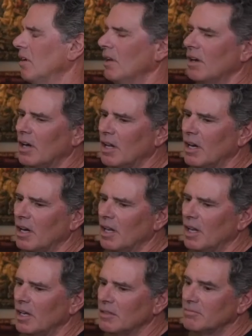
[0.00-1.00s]

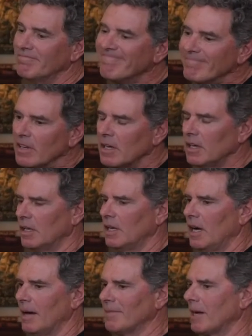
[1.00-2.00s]
I'm
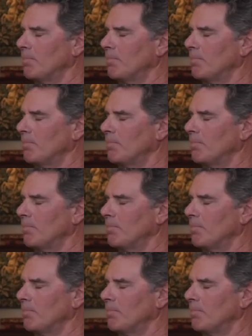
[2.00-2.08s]
not a